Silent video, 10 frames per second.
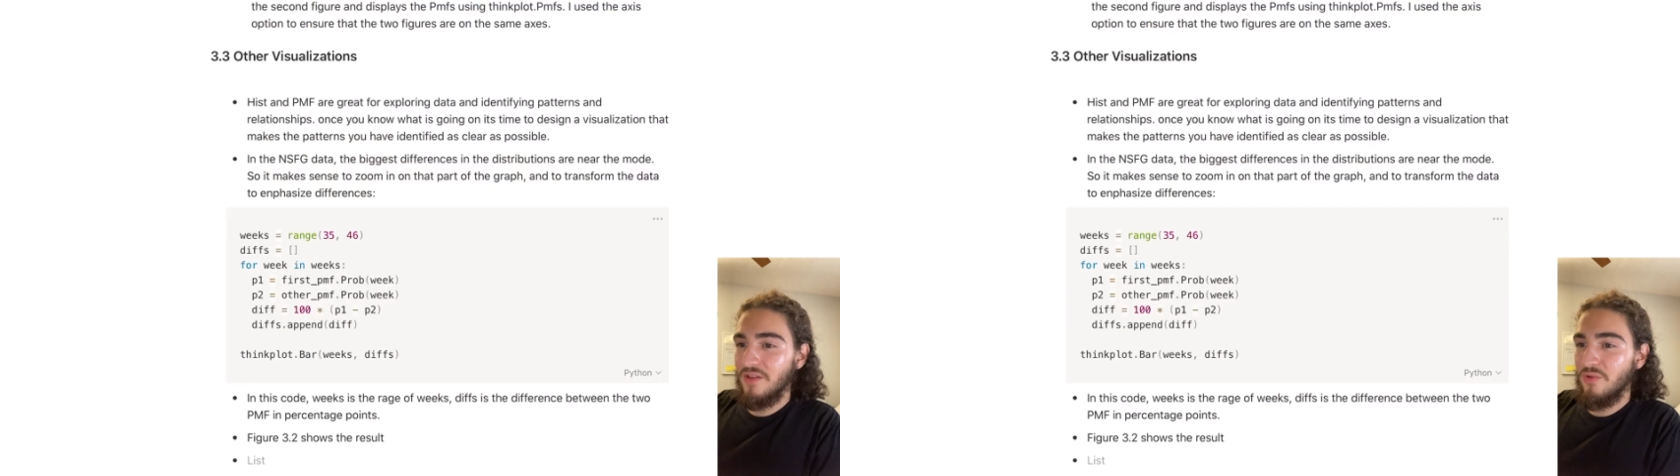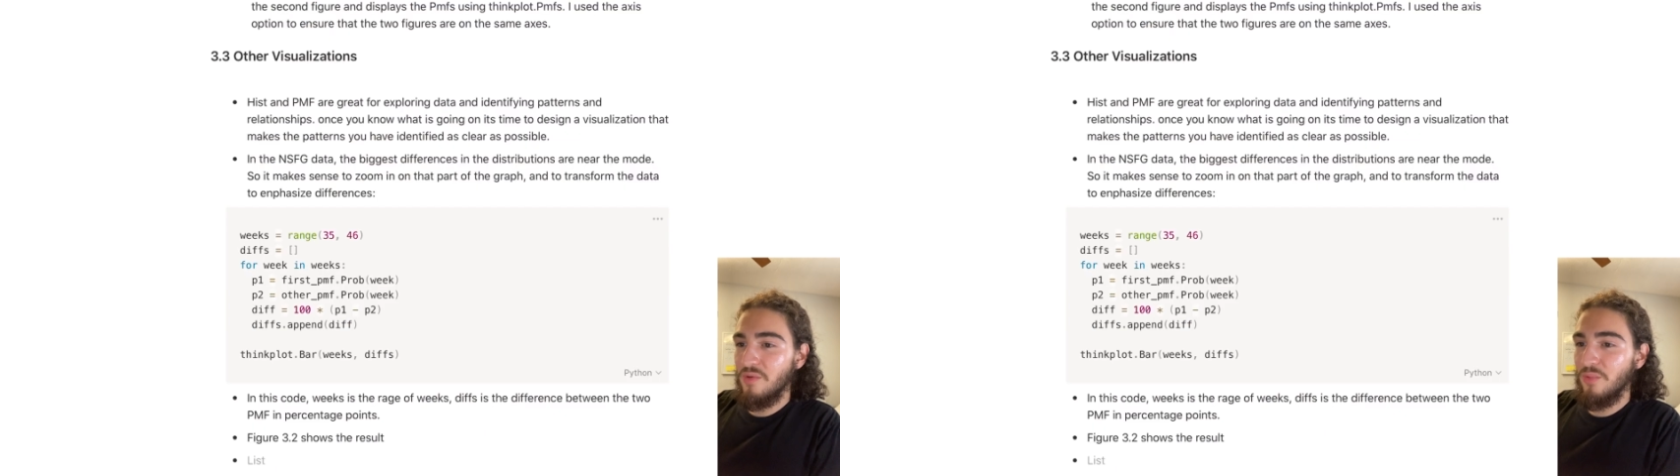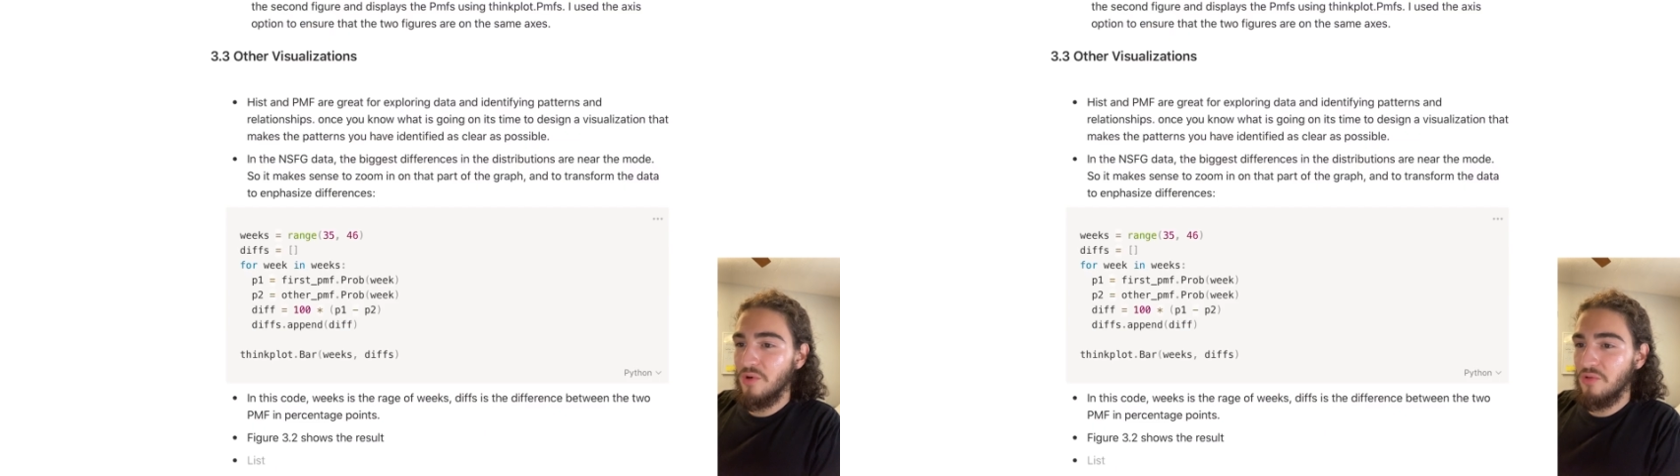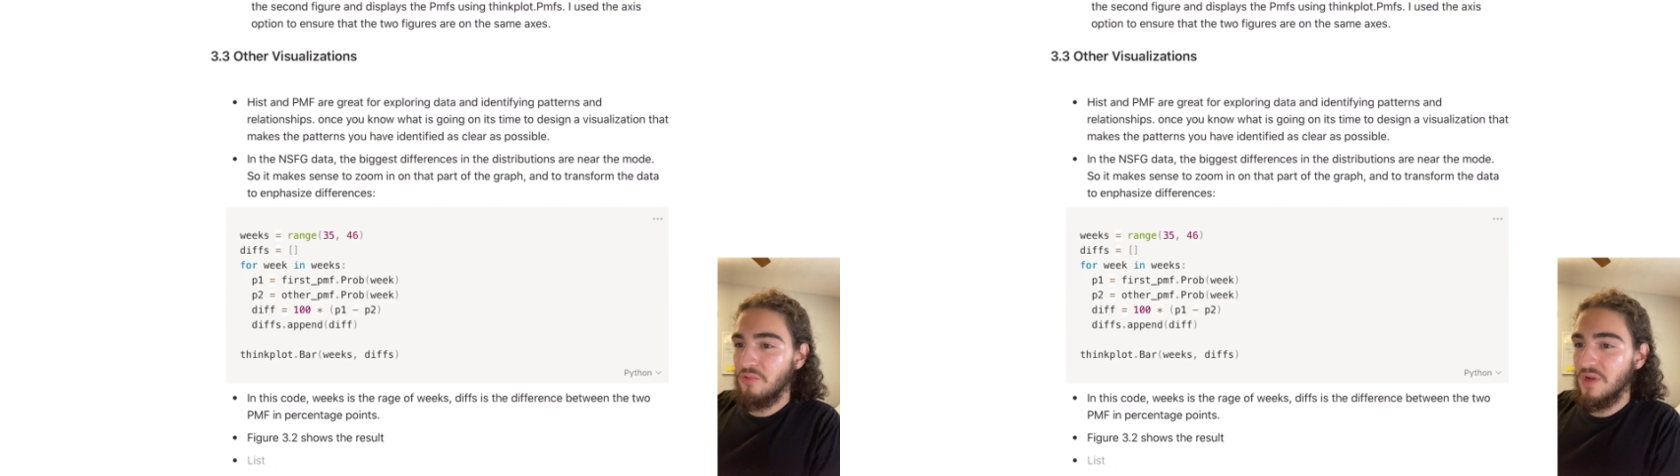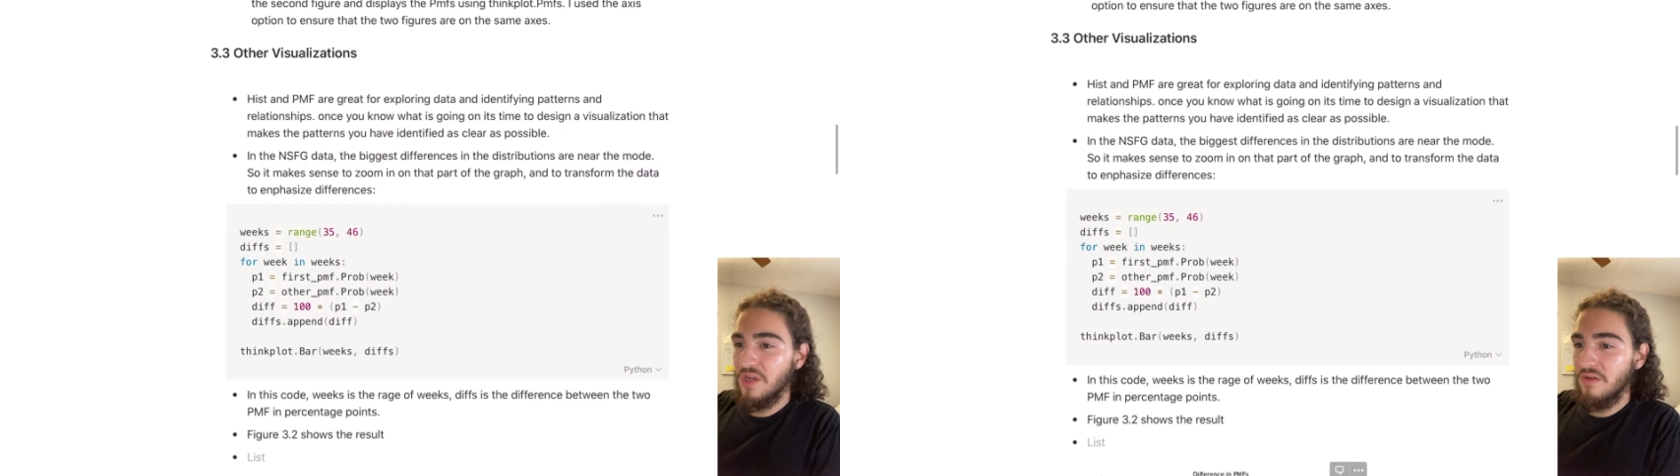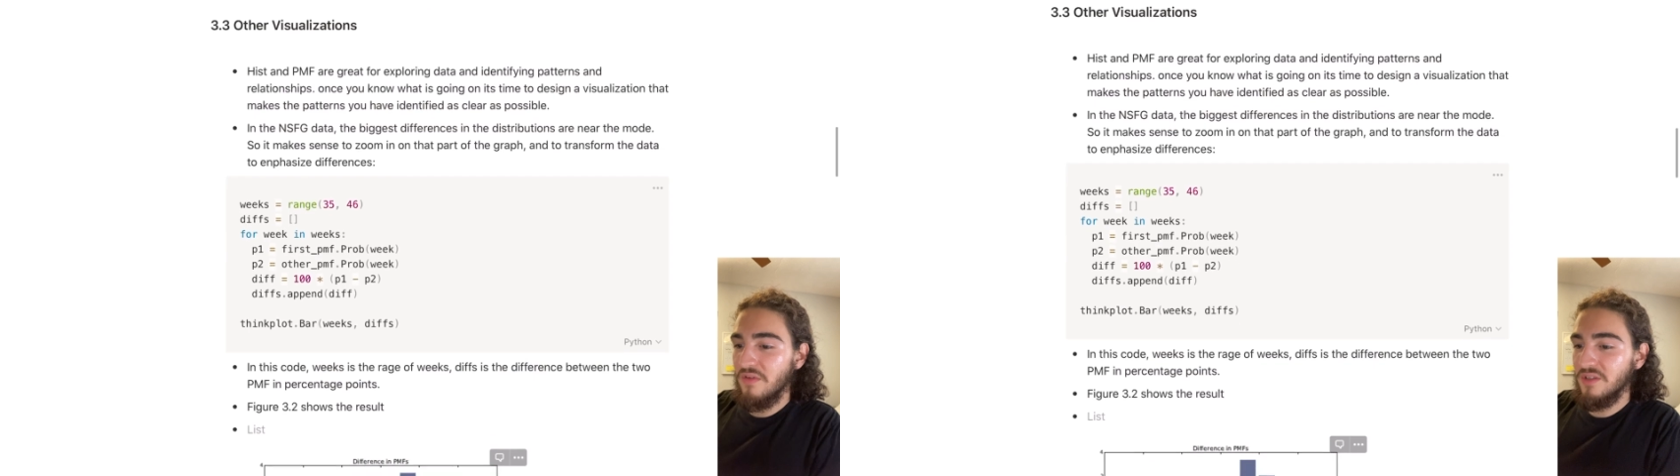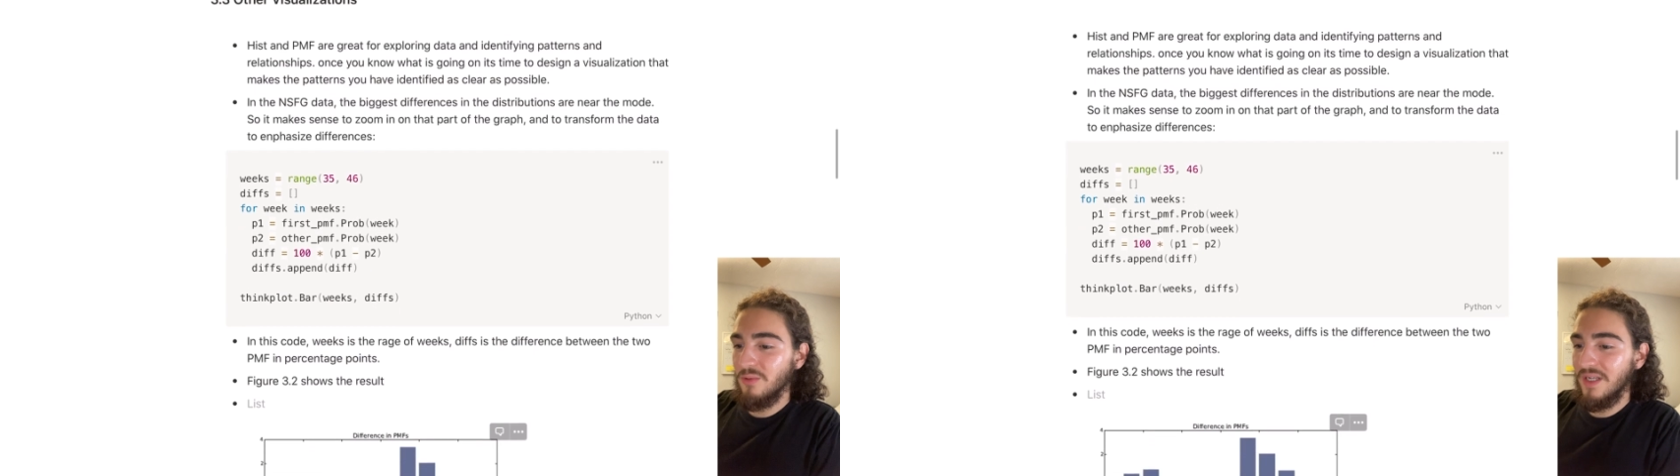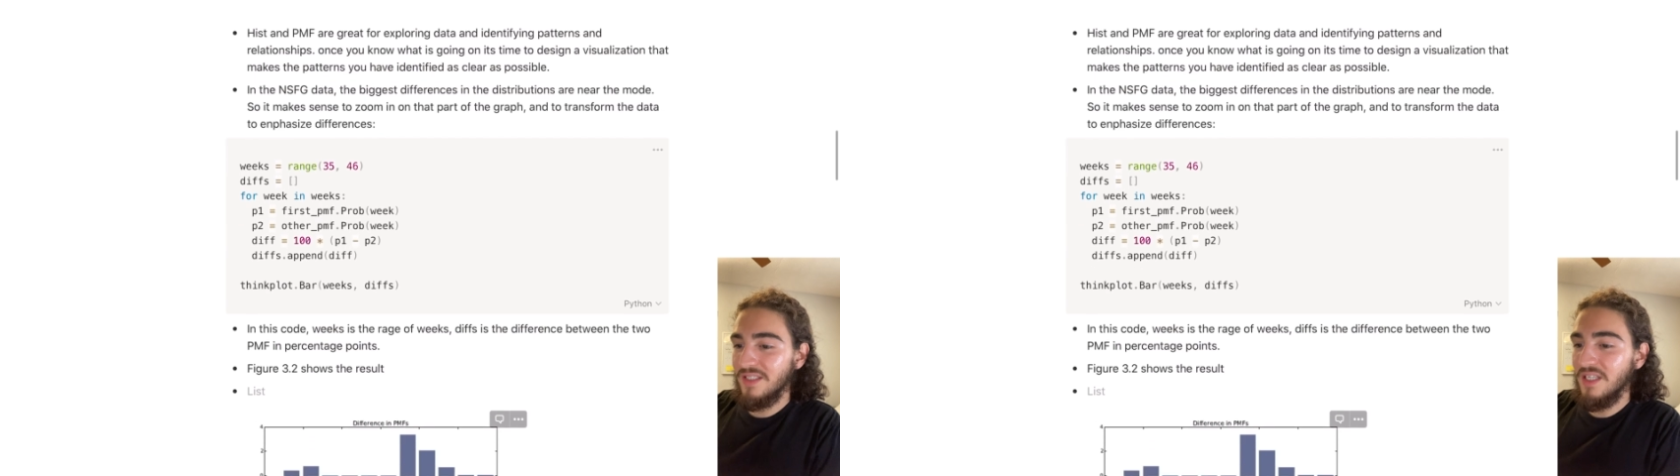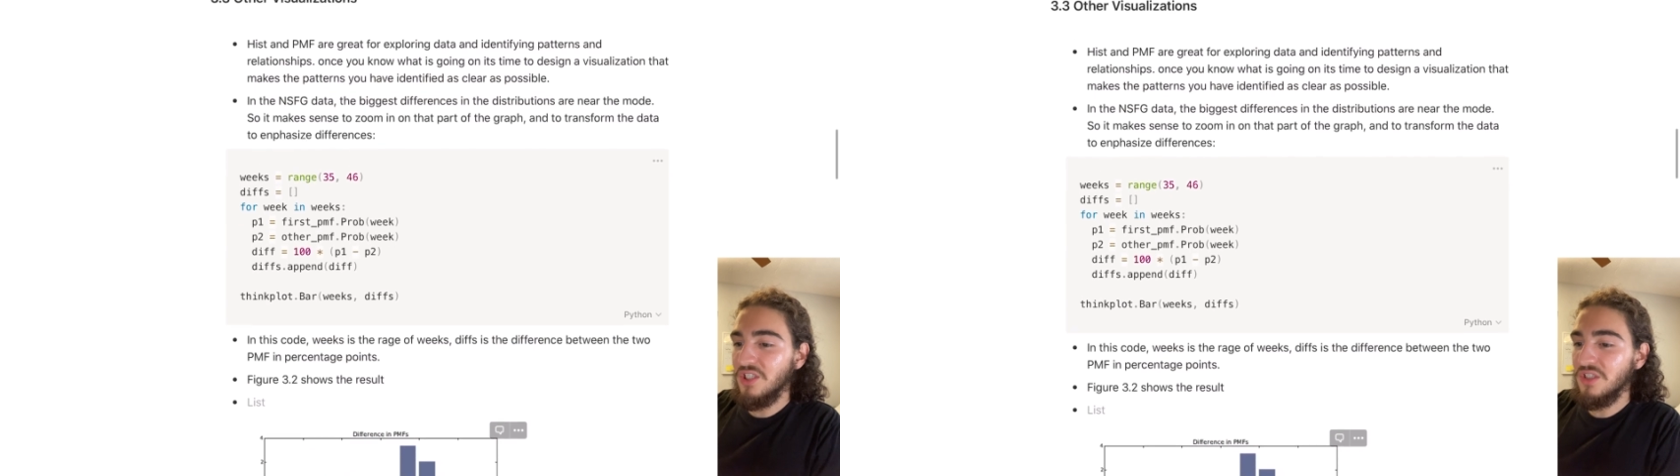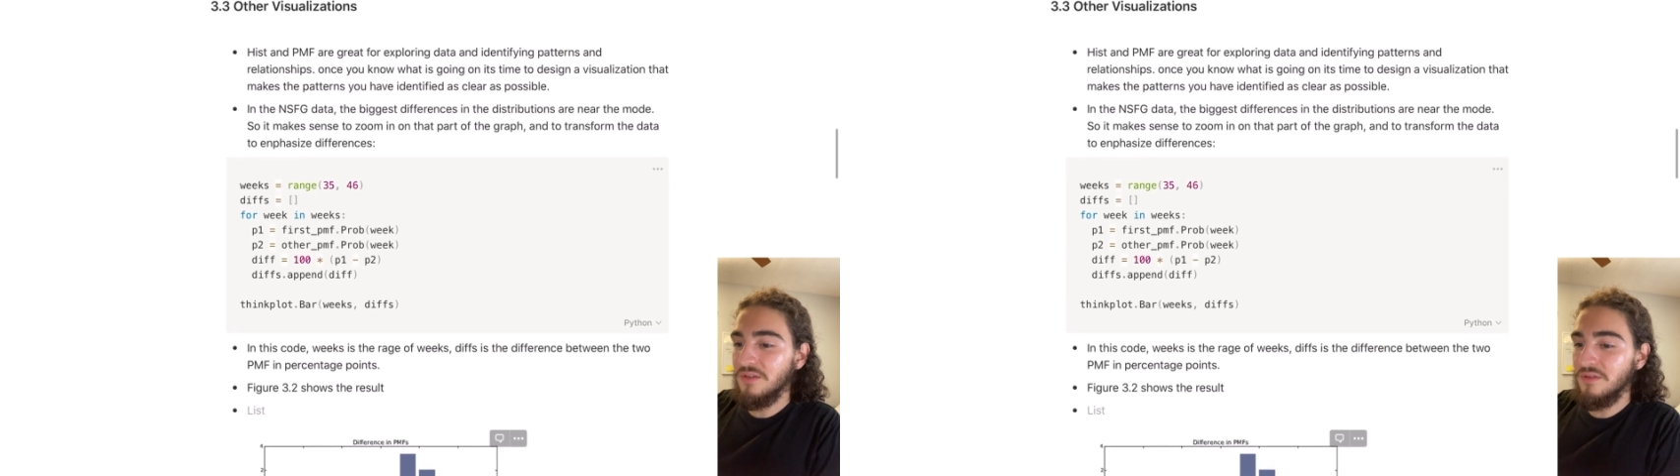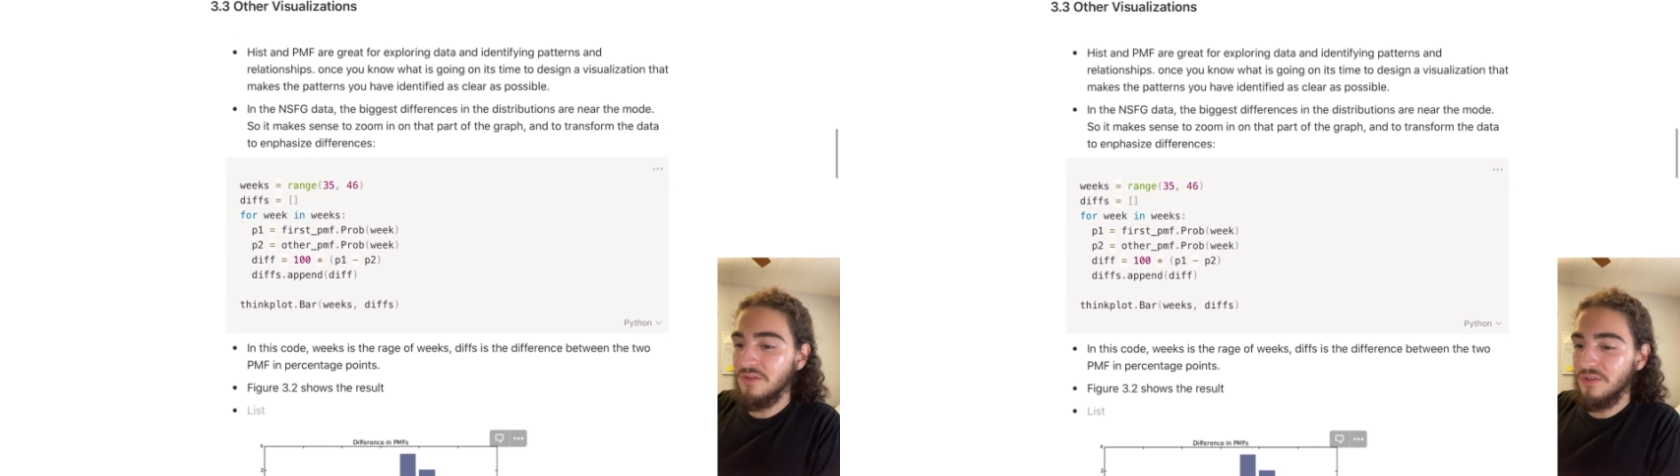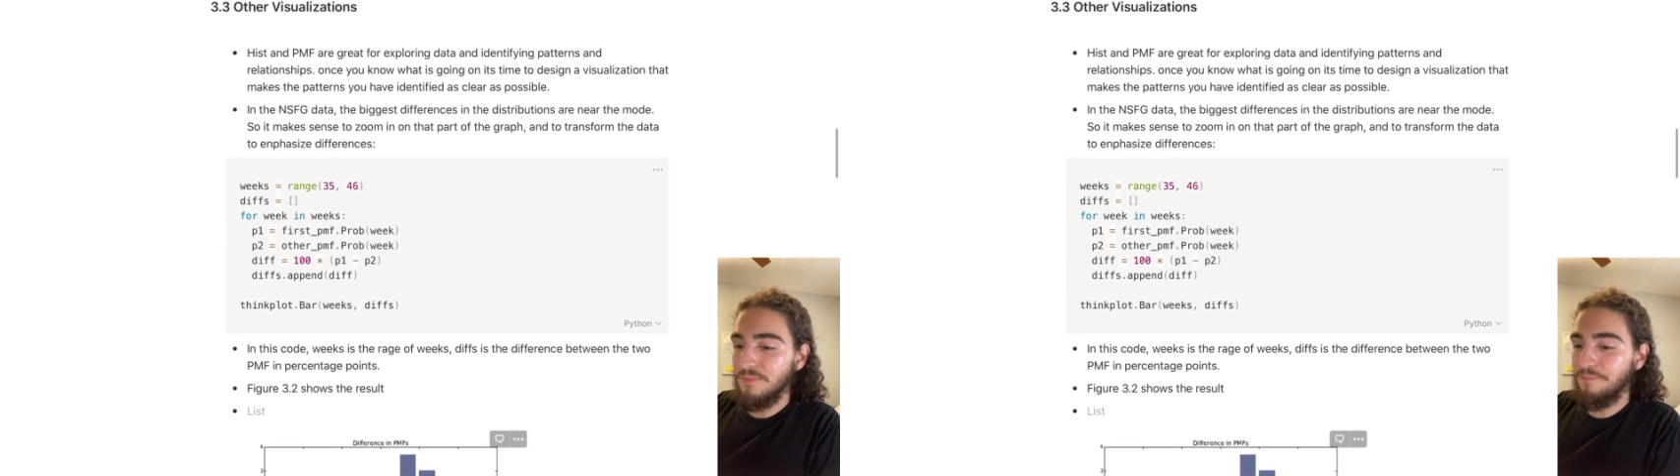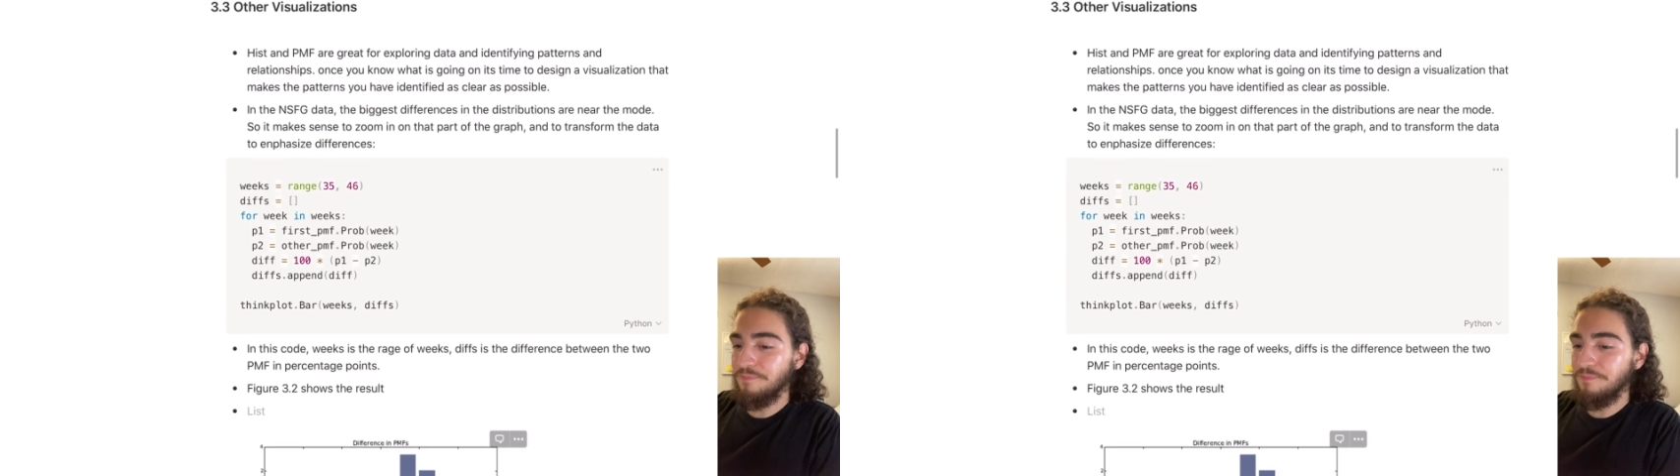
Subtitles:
3.3 visualizations.